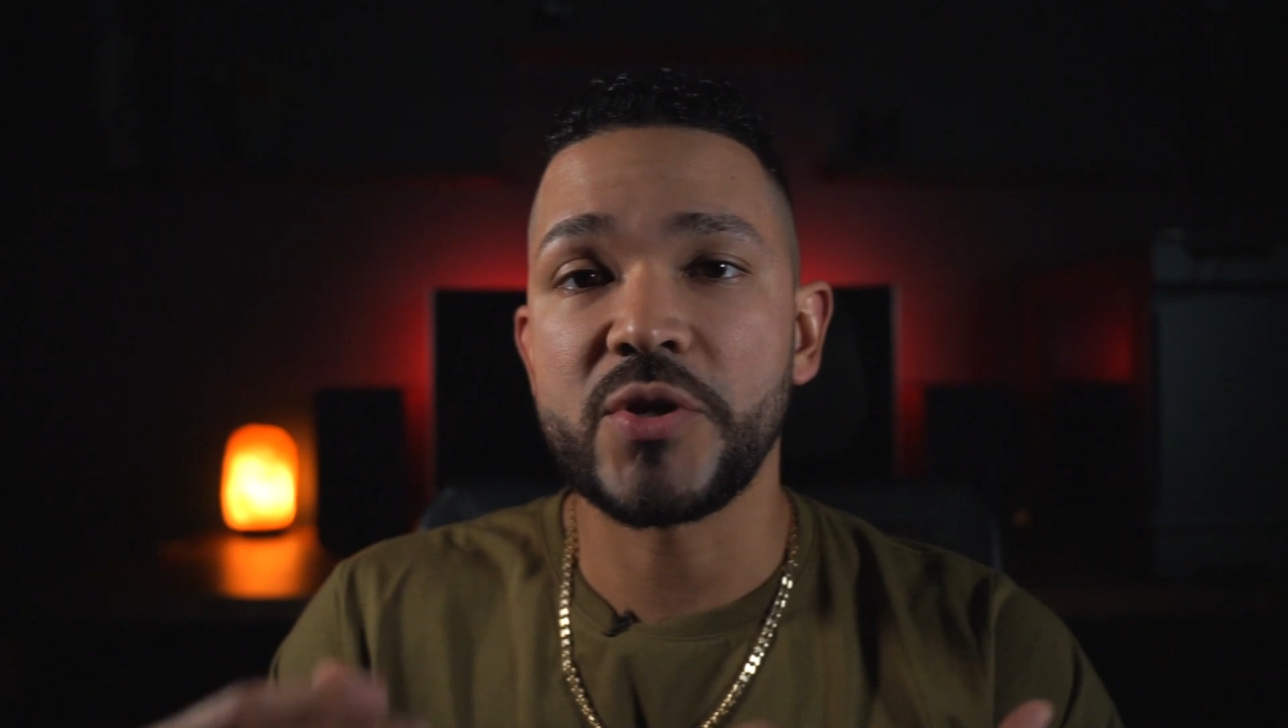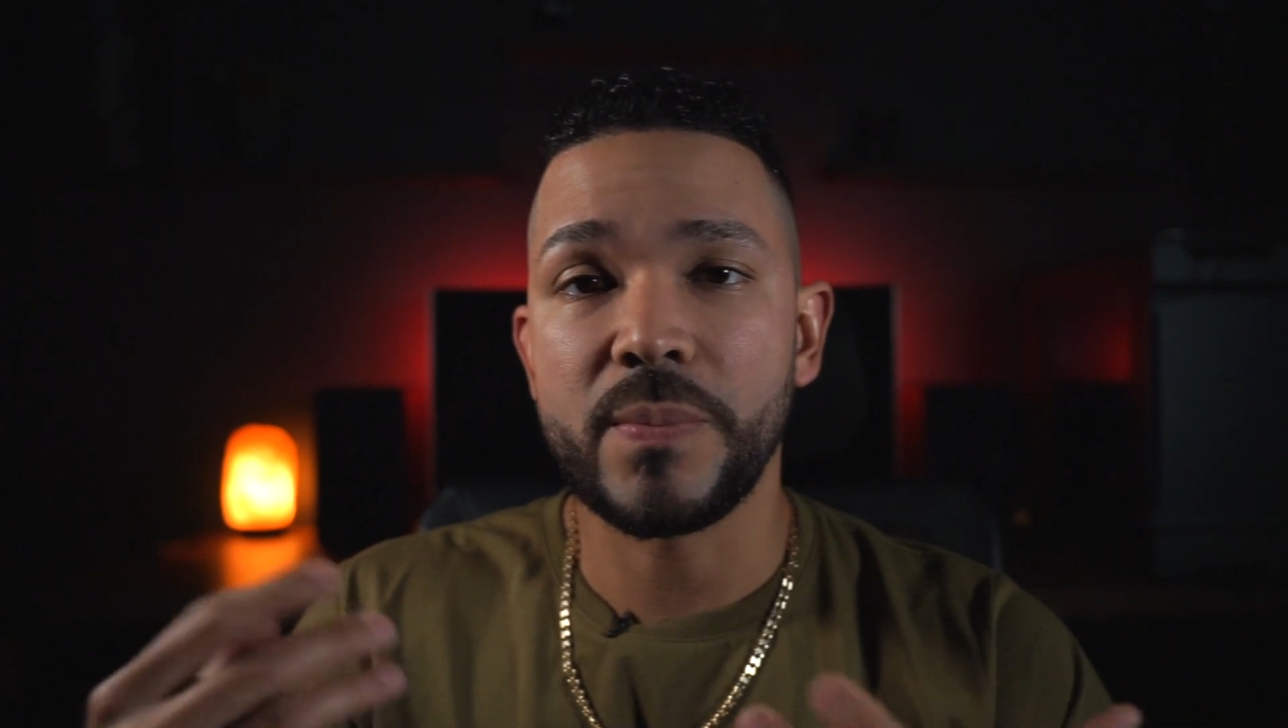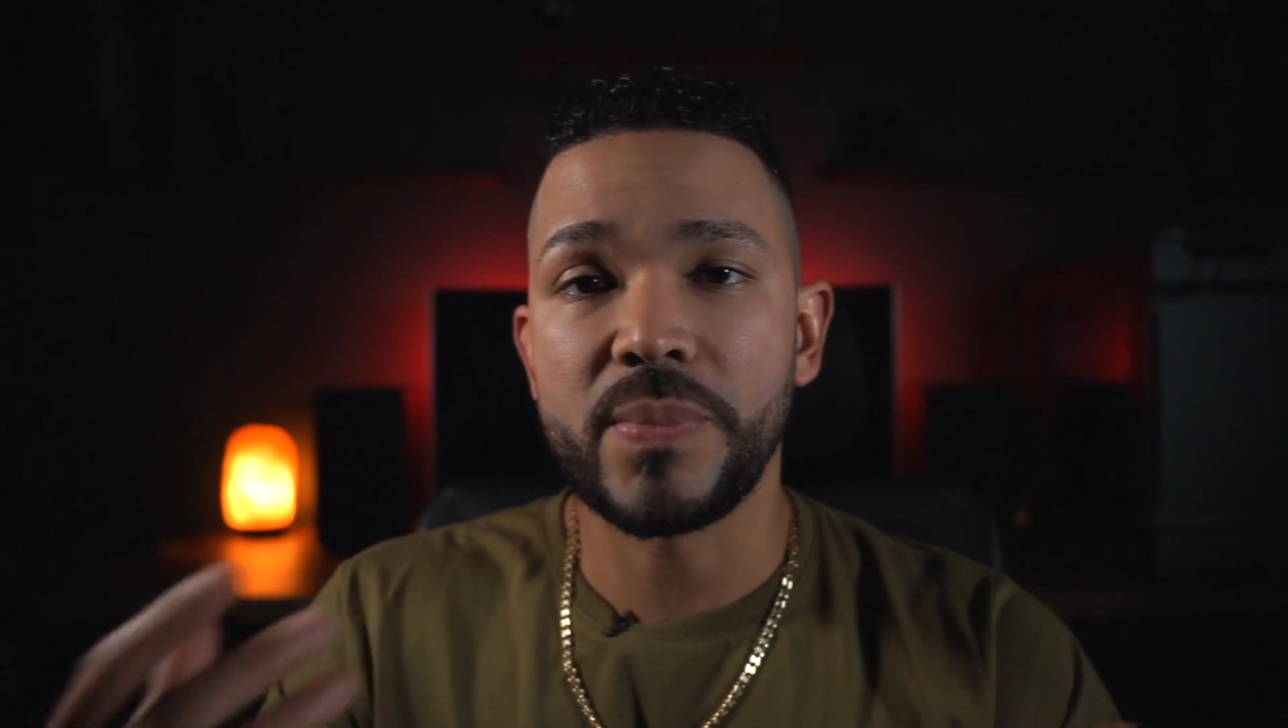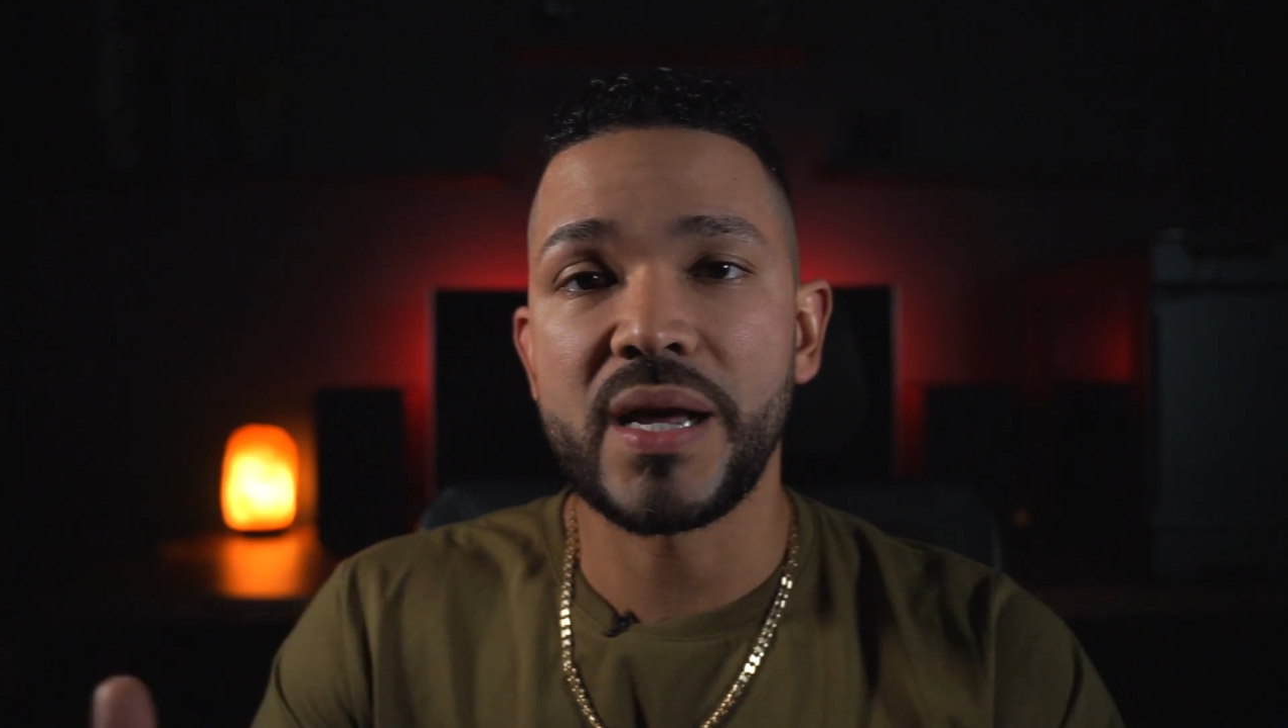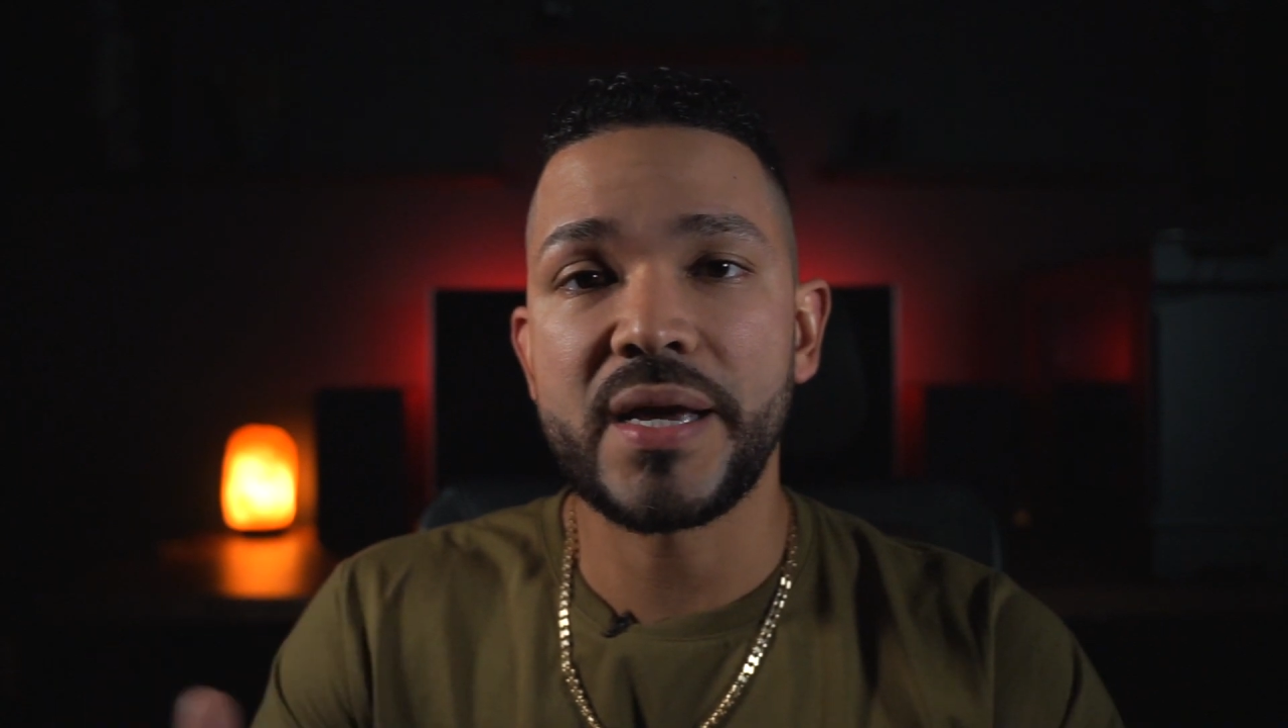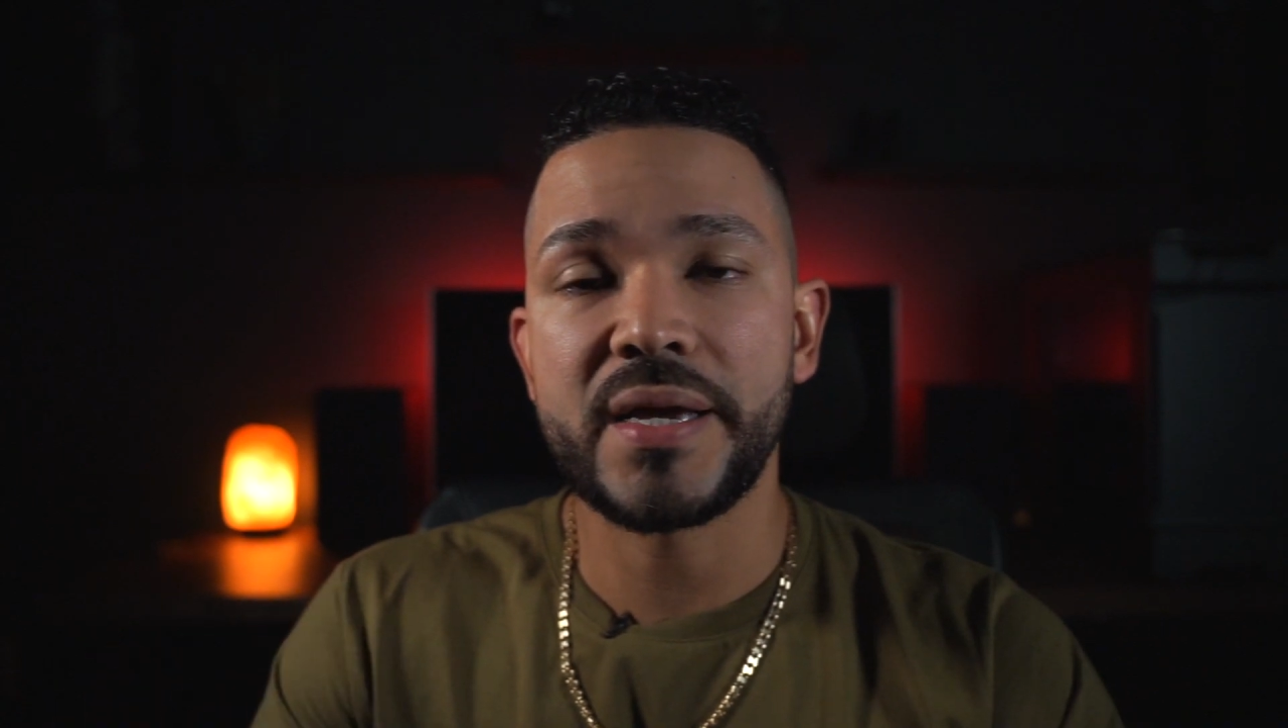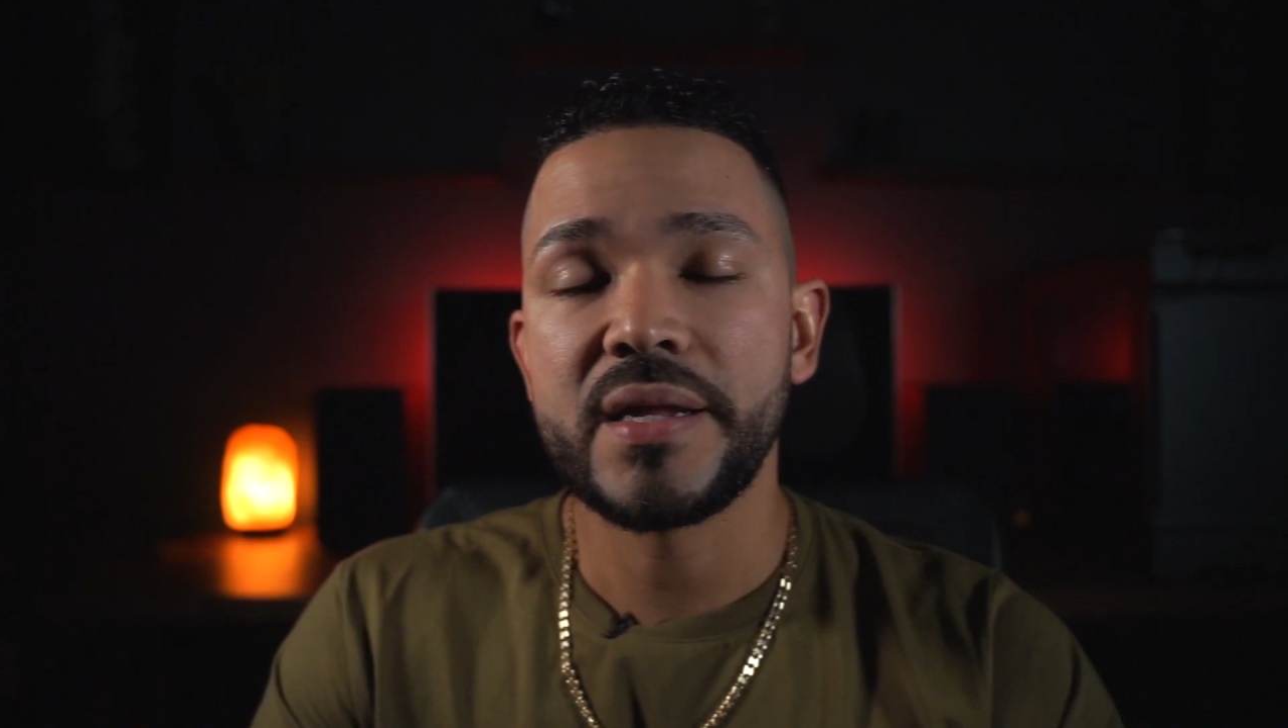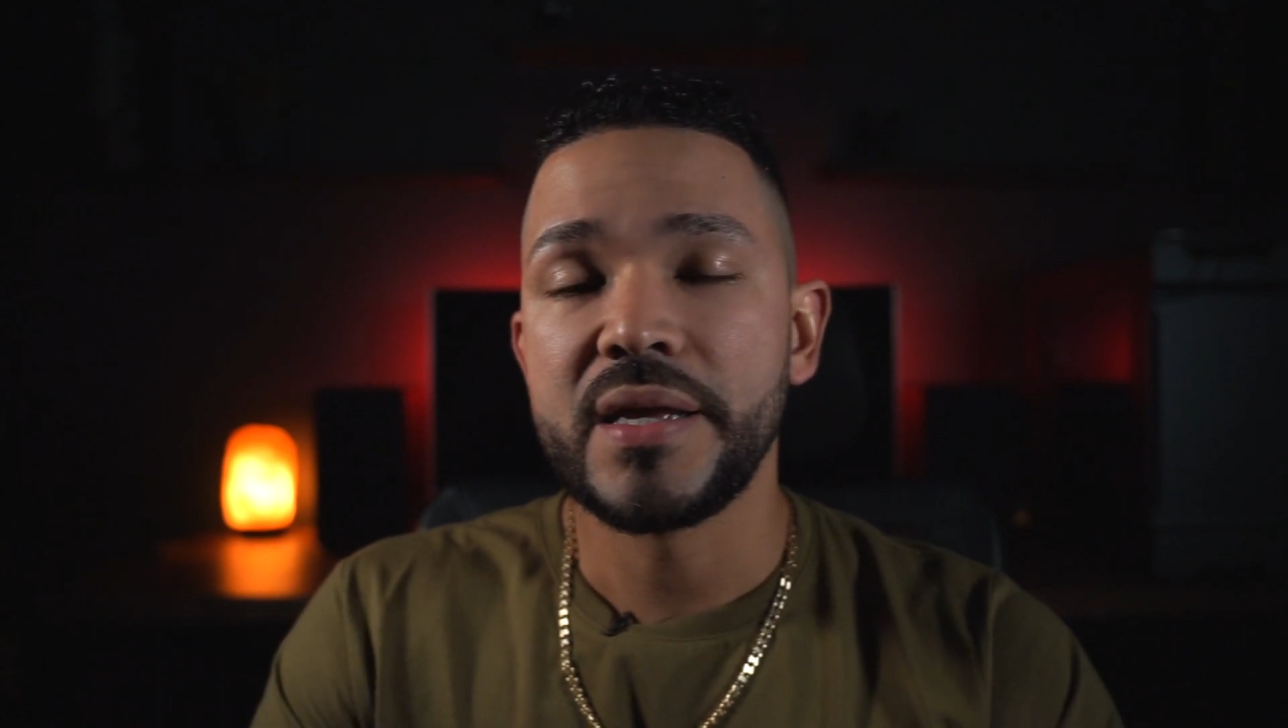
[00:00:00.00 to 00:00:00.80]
you apply it,